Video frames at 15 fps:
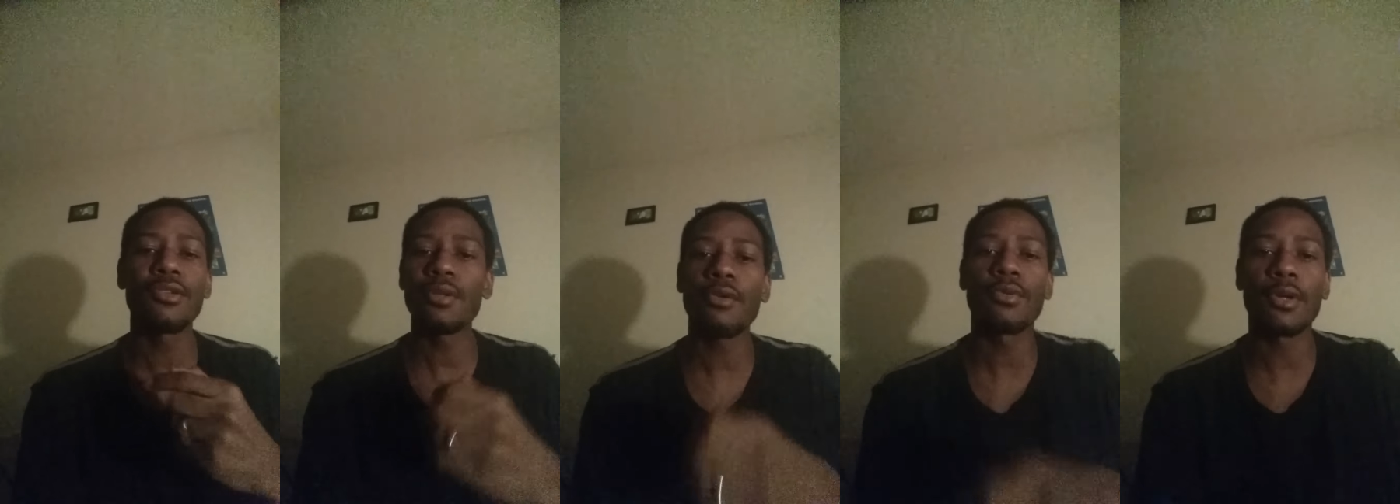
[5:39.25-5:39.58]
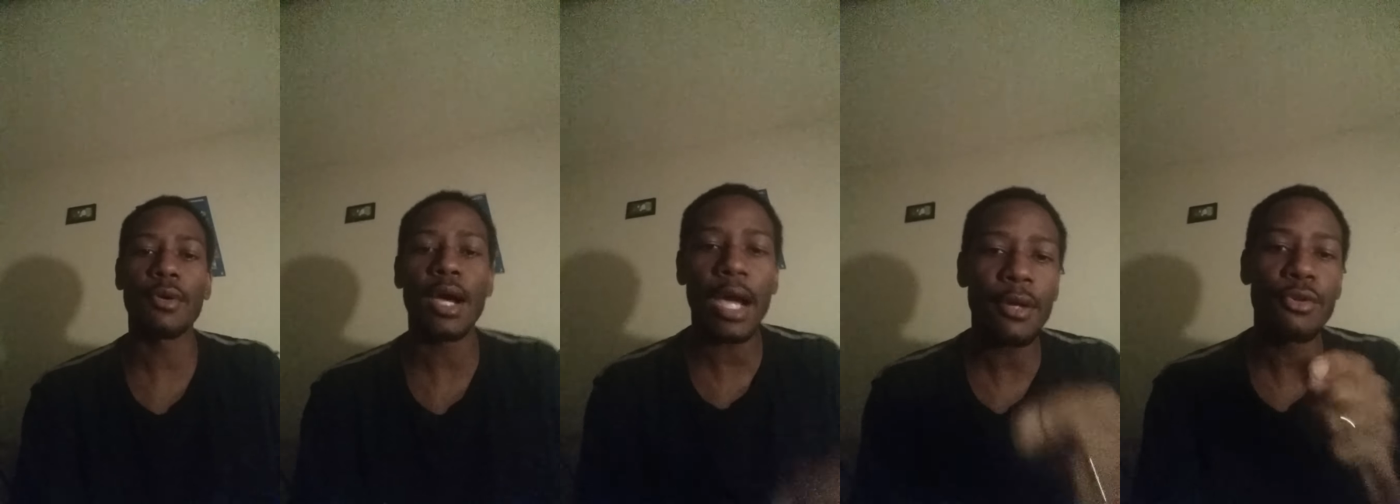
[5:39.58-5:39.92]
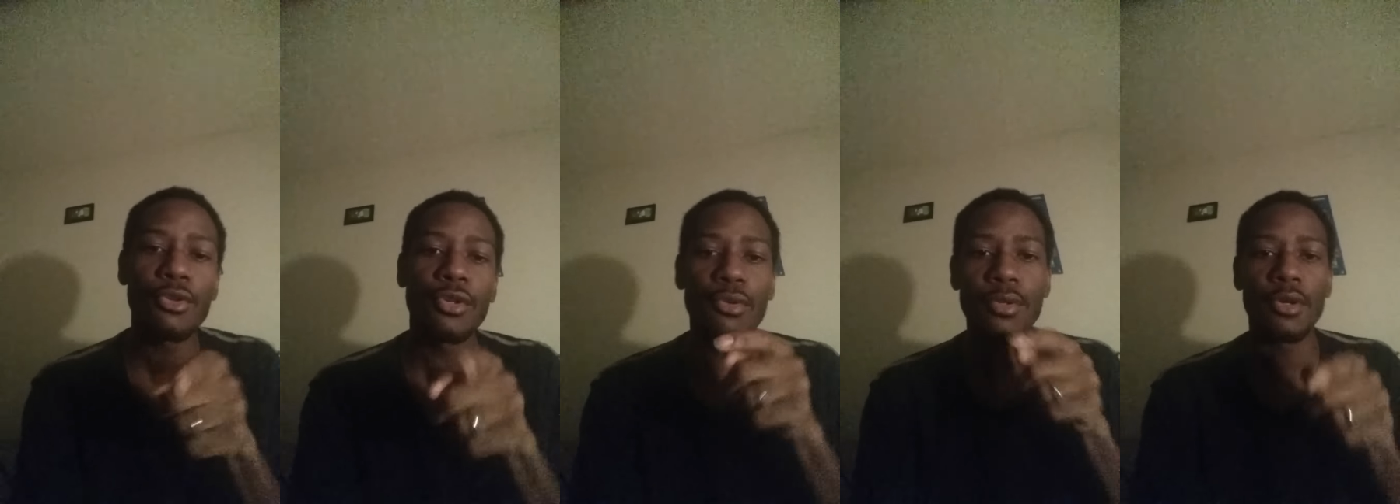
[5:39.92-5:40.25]
You don't know. How
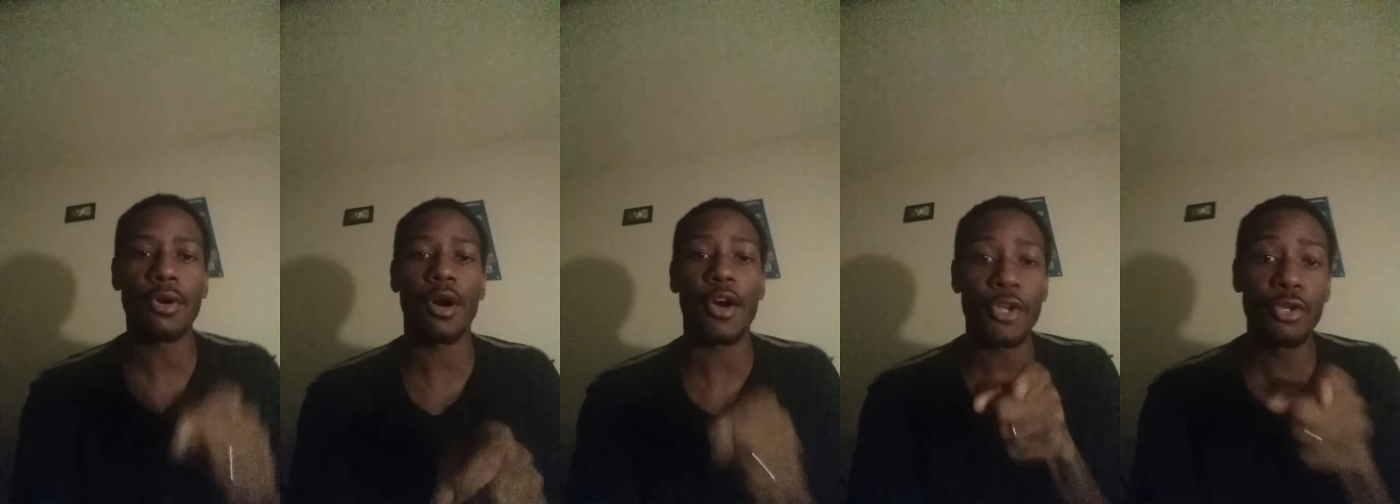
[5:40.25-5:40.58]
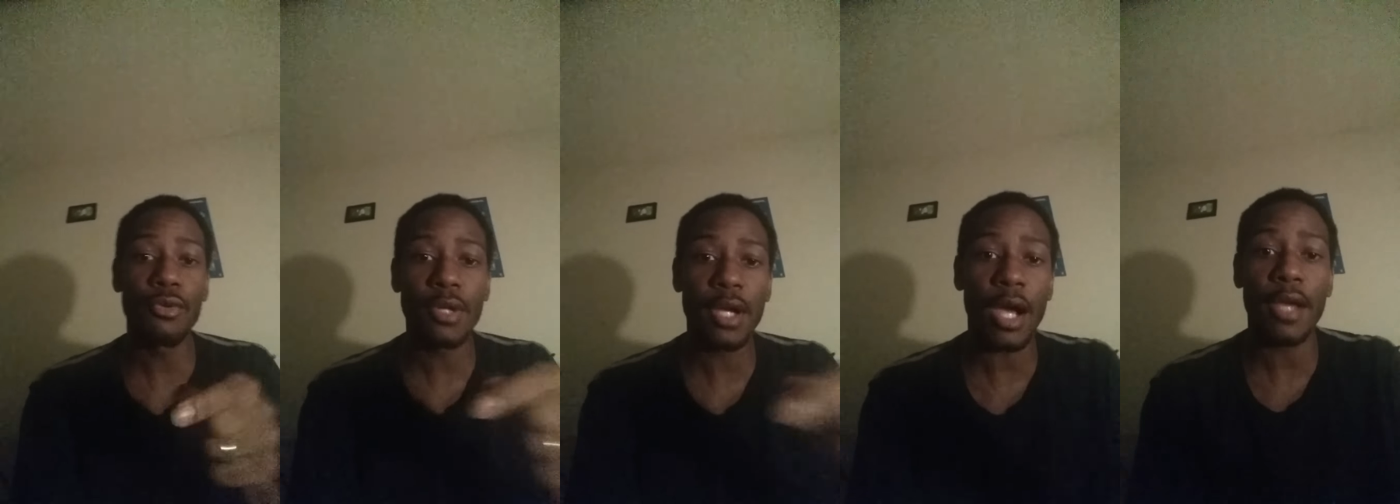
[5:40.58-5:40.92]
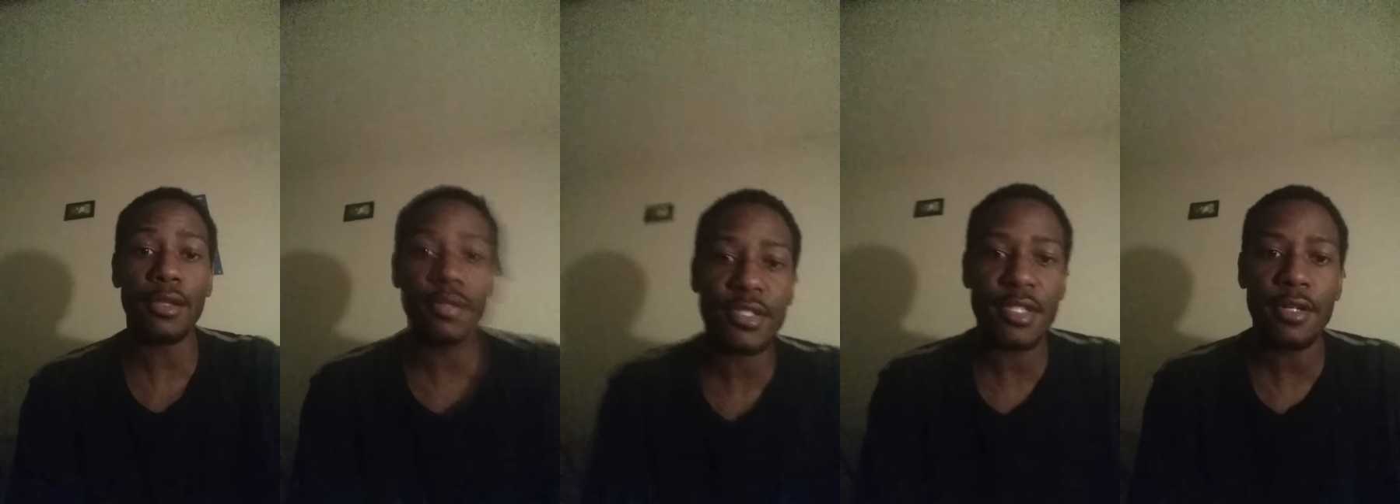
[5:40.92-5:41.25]
do you know? Are you
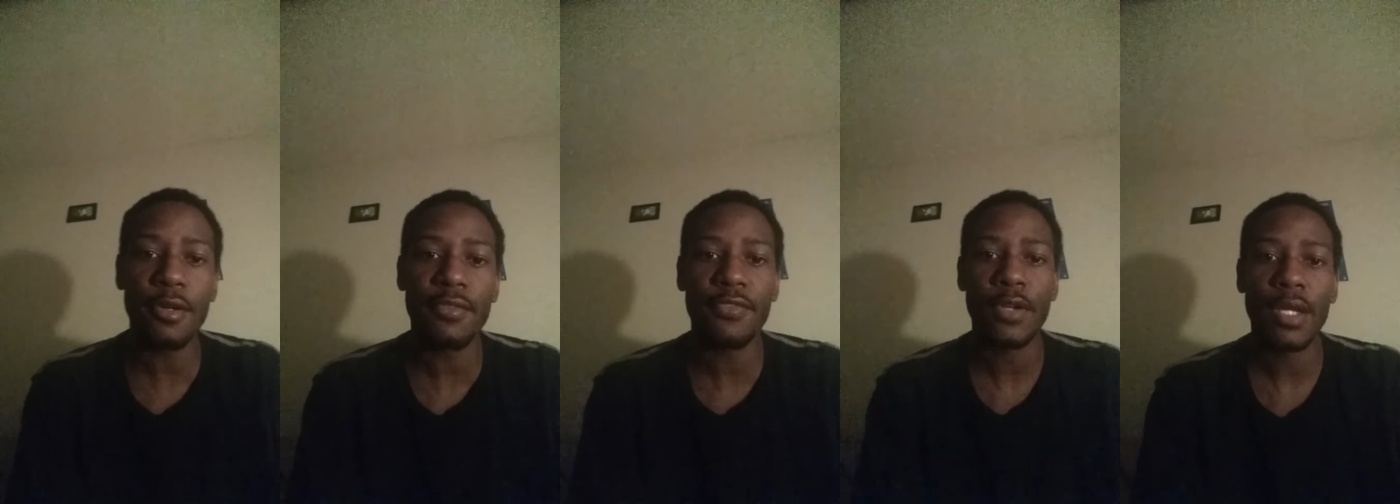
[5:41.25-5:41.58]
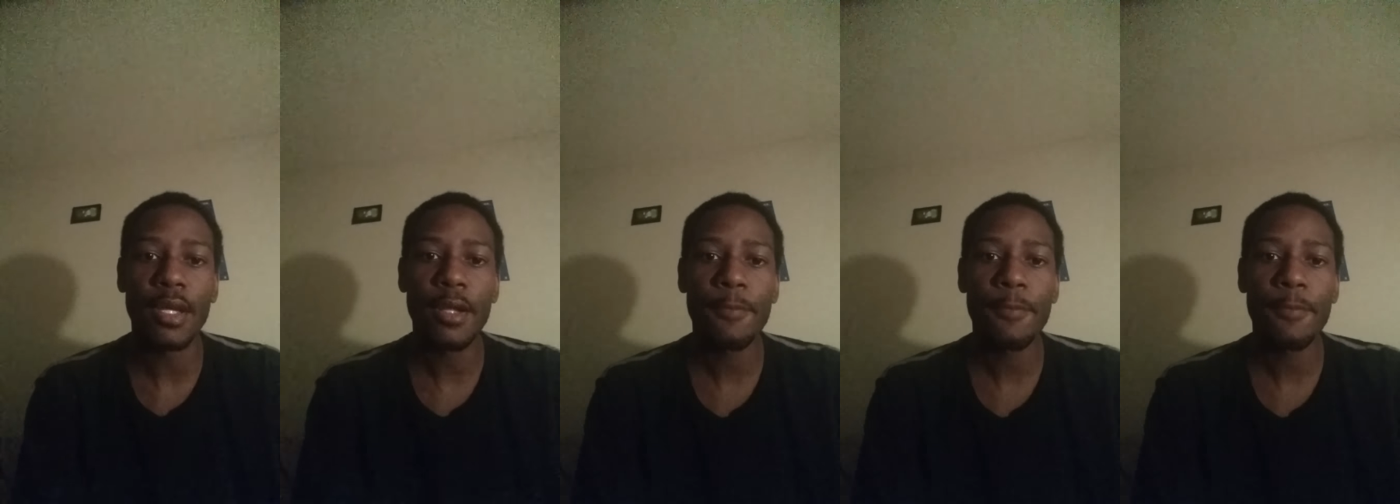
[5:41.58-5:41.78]
God yourself?